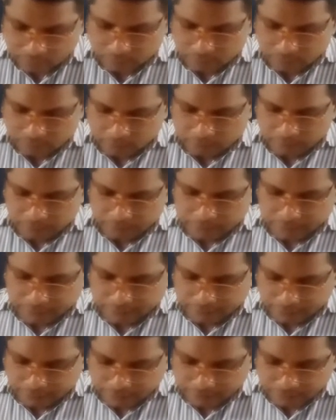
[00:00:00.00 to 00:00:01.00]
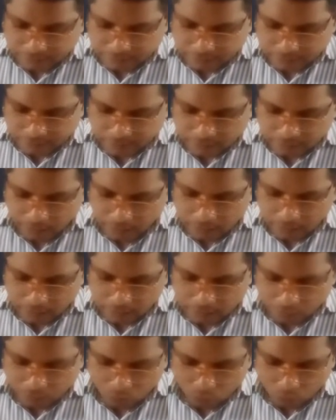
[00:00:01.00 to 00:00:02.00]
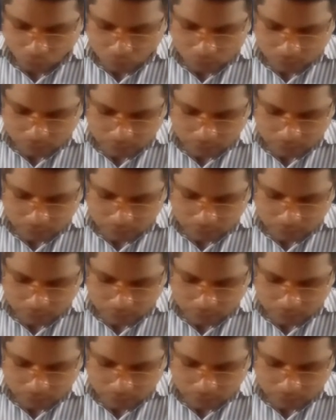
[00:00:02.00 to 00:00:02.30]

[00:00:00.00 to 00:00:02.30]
recess at the court